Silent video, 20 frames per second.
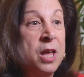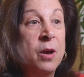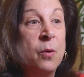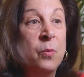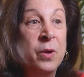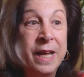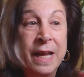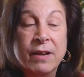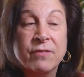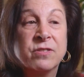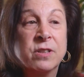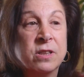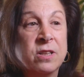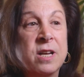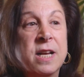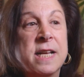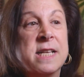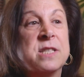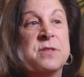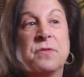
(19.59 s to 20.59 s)
we have
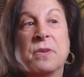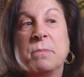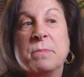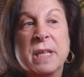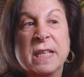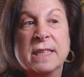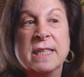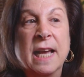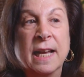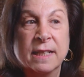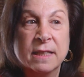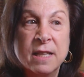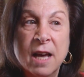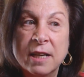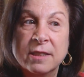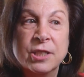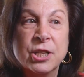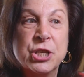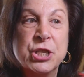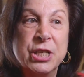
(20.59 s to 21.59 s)
clients from the
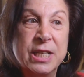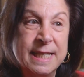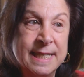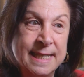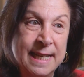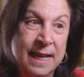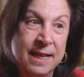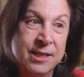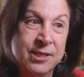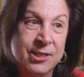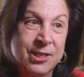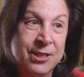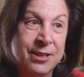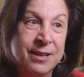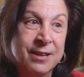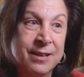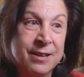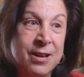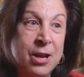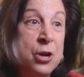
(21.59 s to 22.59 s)
technology
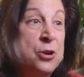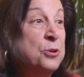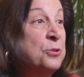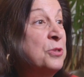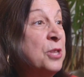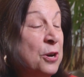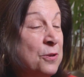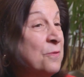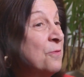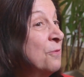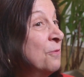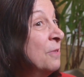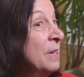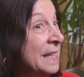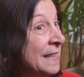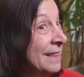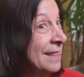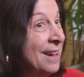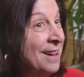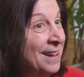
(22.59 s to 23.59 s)
sector who don't
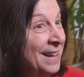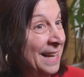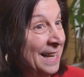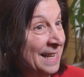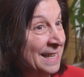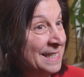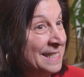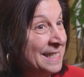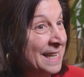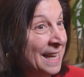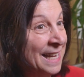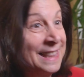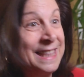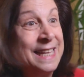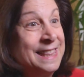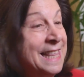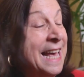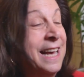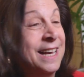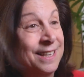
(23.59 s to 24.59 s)
realize
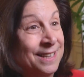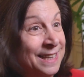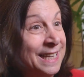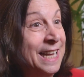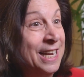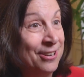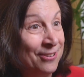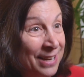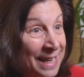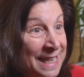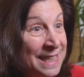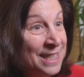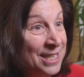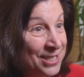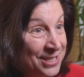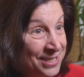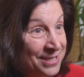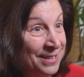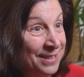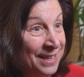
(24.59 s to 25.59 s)
that the healthcare
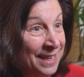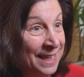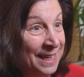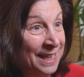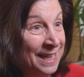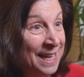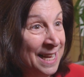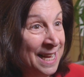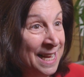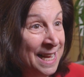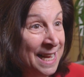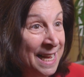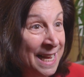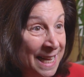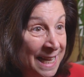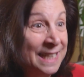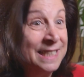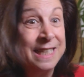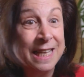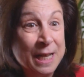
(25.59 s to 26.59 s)
industry
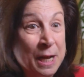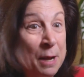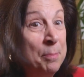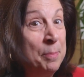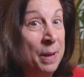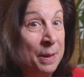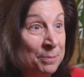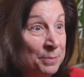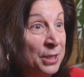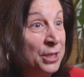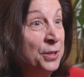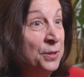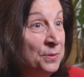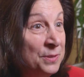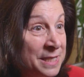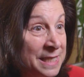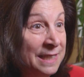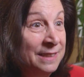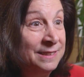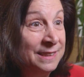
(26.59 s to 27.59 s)
is like a public
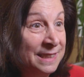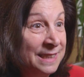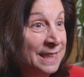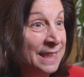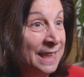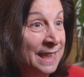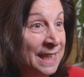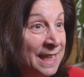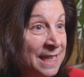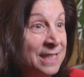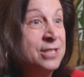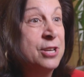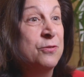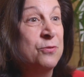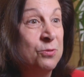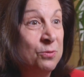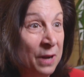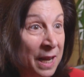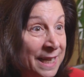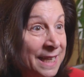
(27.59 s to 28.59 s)
utility. It's a
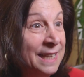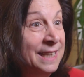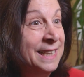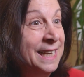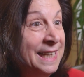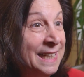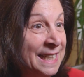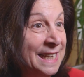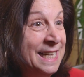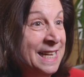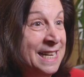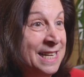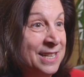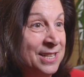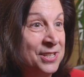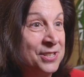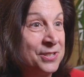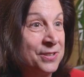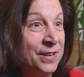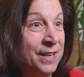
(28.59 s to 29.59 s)
regulated
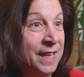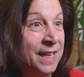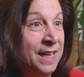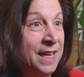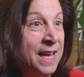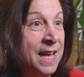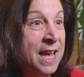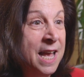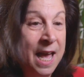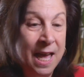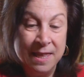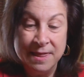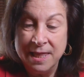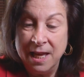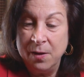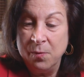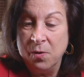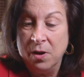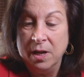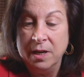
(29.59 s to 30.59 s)
industry. And
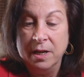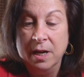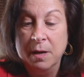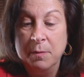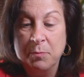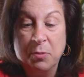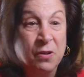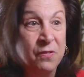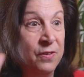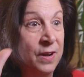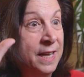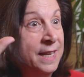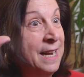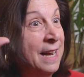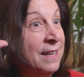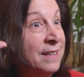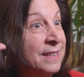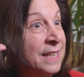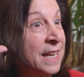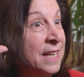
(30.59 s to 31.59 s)
they want to provide
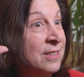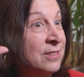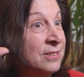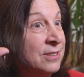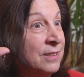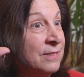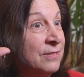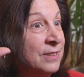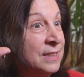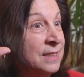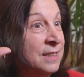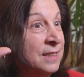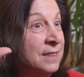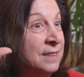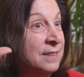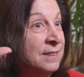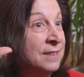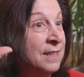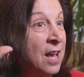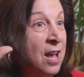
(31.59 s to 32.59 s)
healthcare
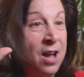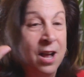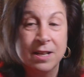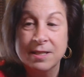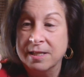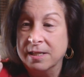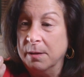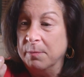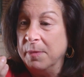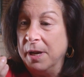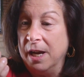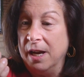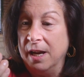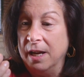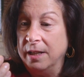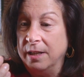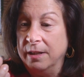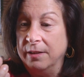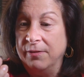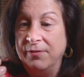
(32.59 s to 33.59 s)
services on some
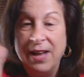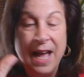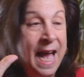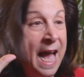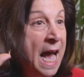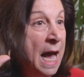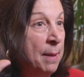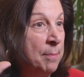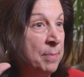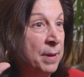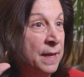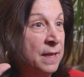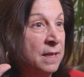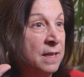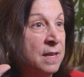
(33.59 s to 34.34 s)
kind of app.